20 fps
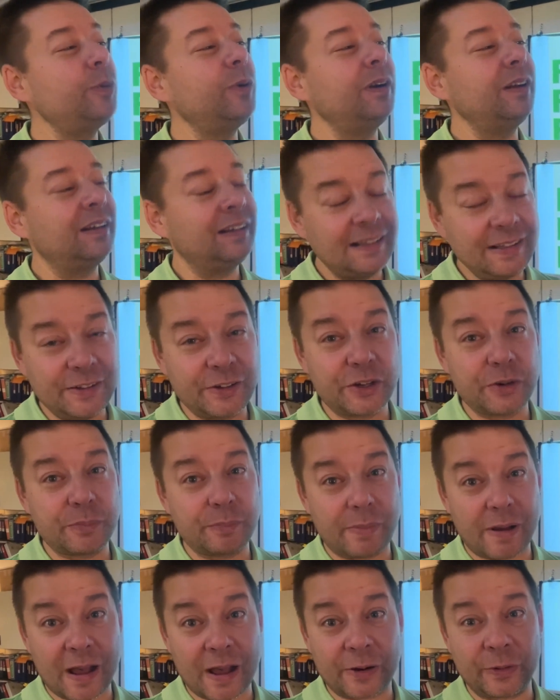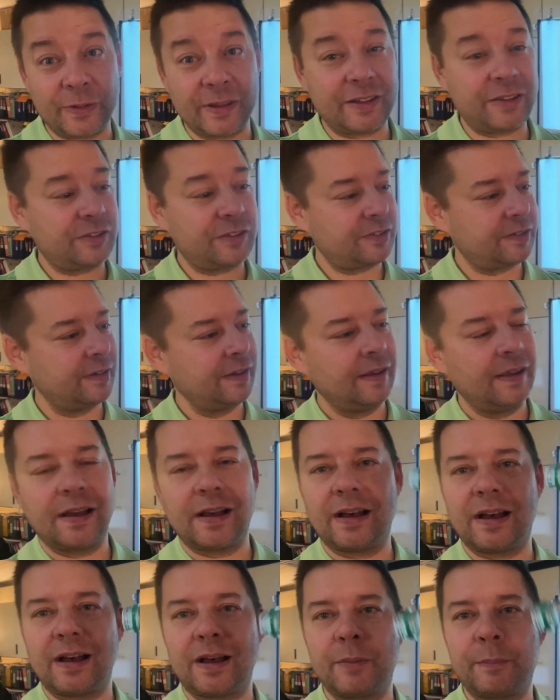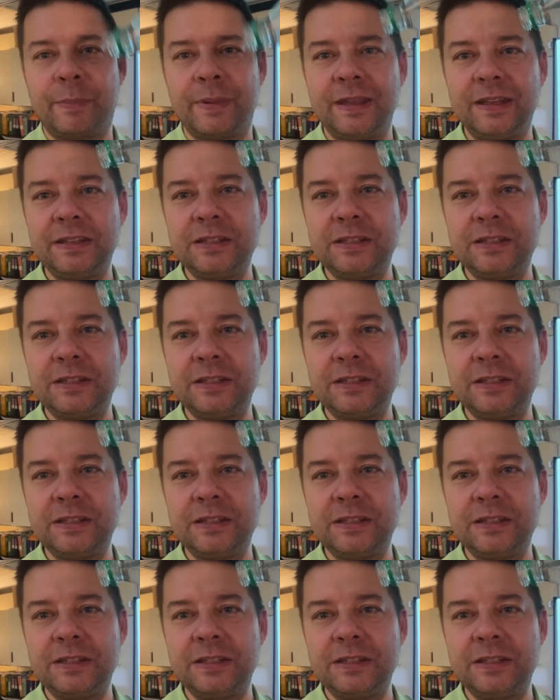liter bottle. It's been